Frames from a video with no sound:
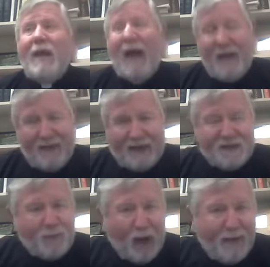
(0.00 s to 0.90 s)
I think it's
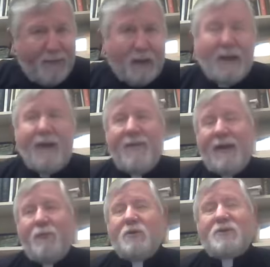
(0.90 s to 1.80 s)
primary. I think
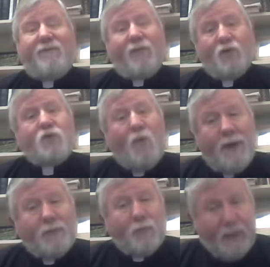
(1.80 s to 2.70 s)
it was the first
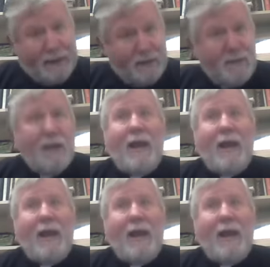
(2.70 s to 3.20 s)
one written,